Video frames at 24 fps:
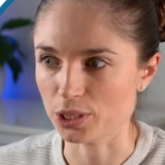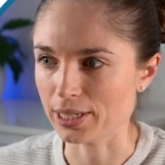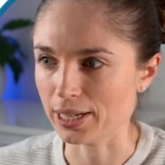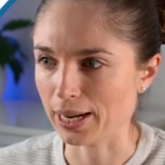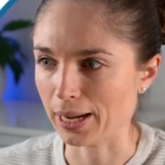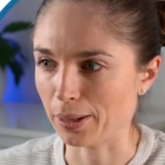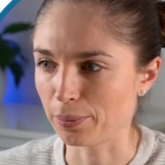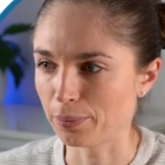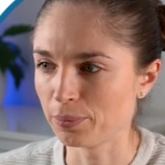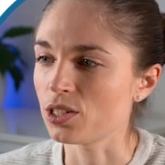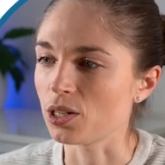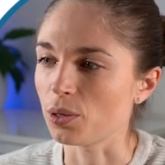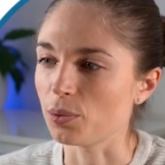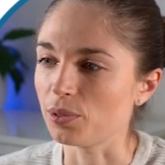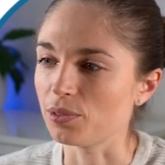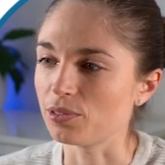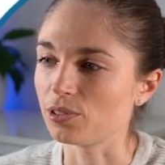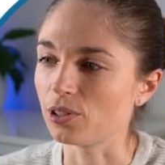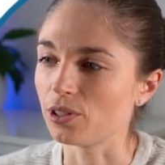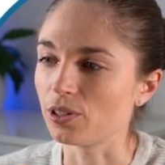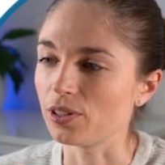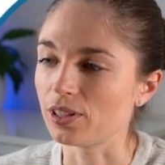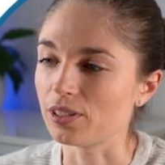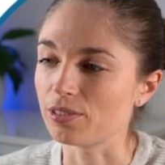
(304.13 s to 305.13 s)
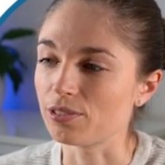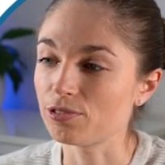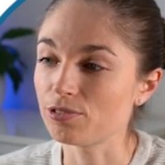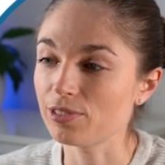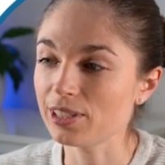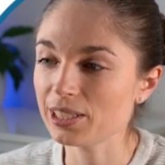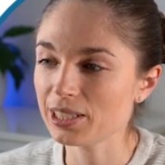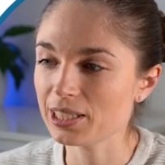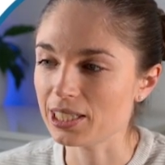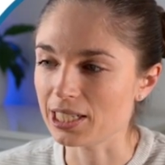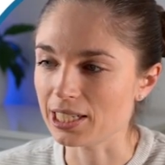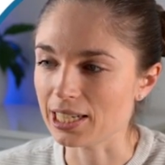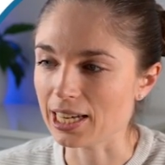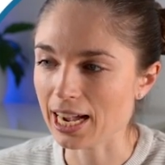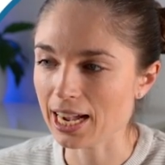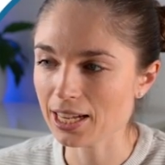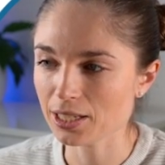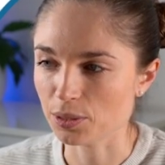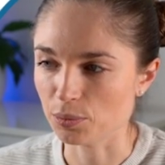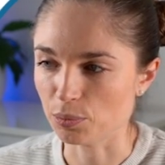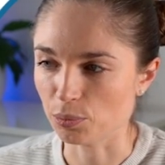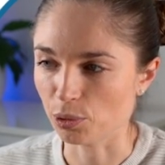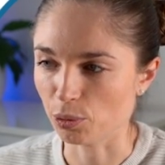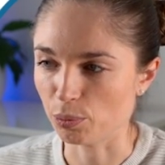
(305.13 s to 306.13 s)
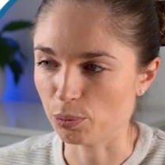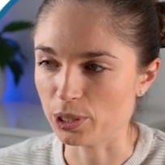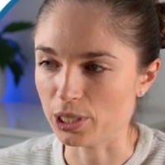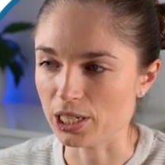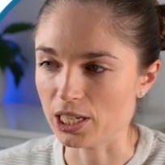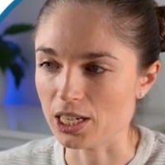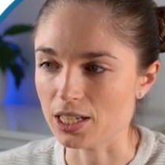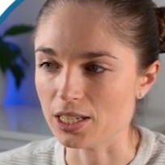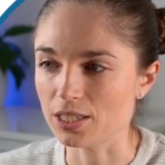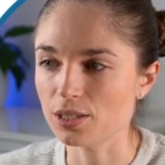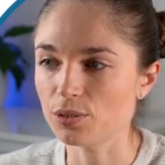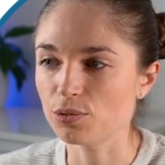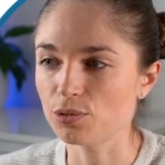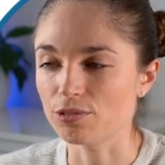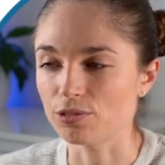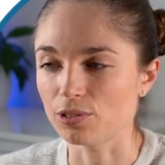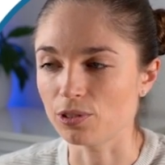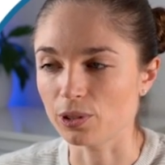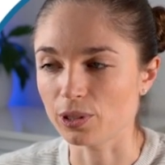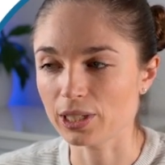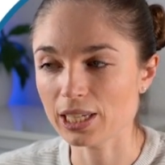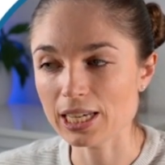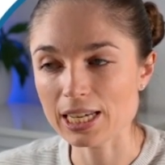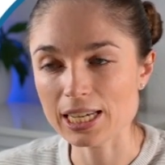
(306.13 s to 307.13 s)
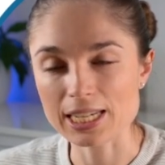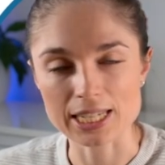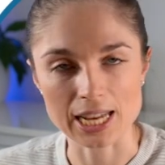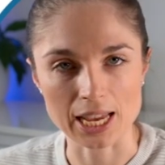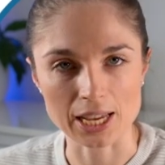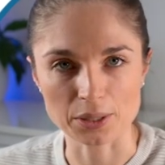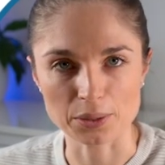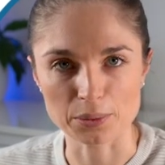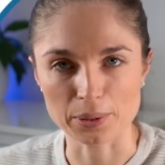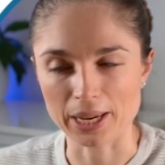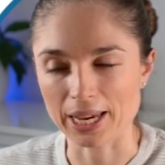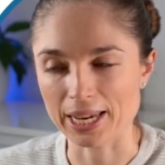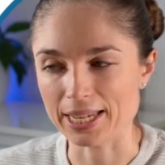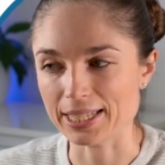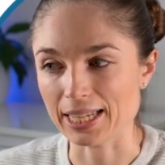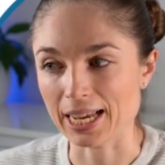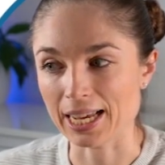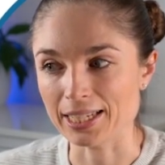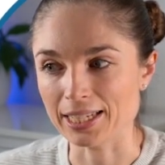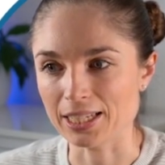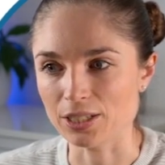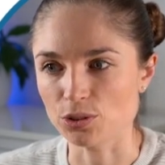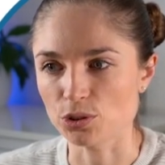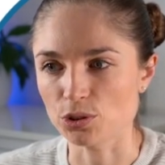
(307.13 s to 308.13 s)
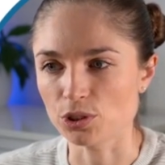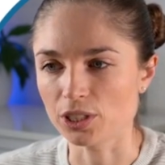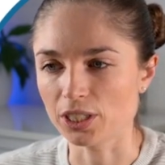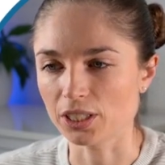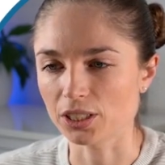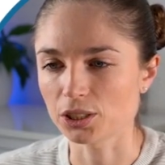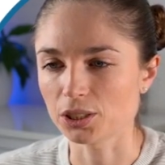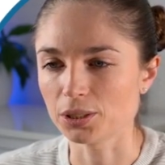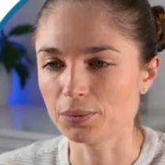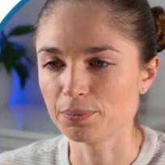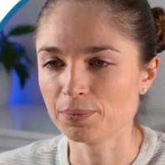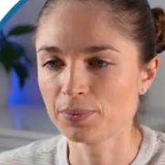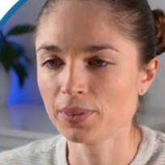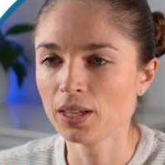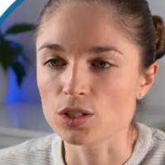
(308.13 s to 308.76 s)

now. So we've got the filtered atom properties for key takeaways and introduction.